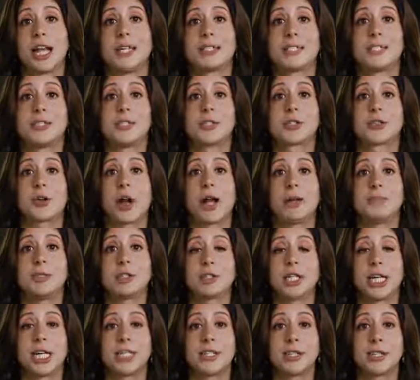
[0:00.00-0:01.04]
as it describes
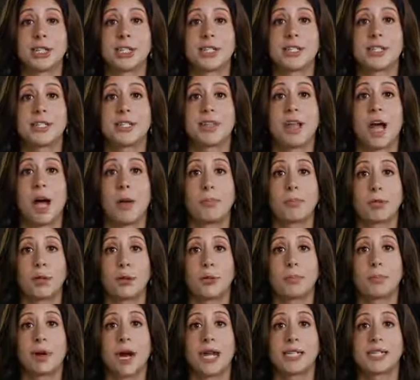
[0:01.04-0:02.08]
changes to the
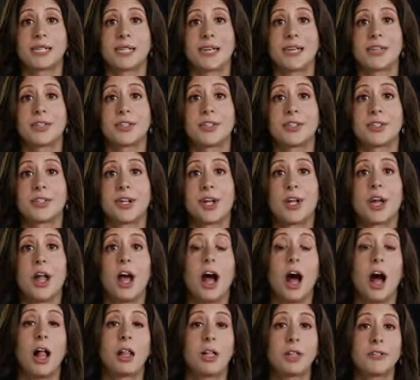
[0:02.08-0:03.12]
upload process,
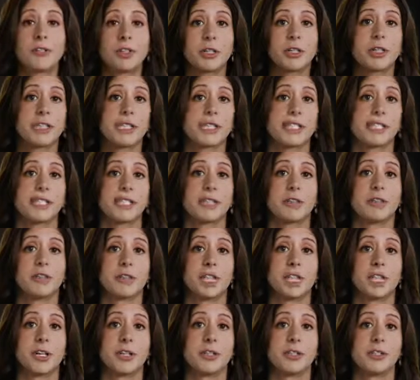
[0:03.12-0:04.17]
all of your existing
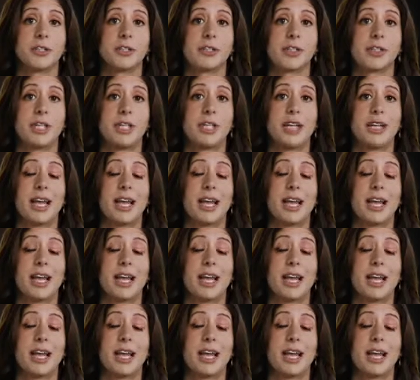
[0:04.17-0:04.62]
videos,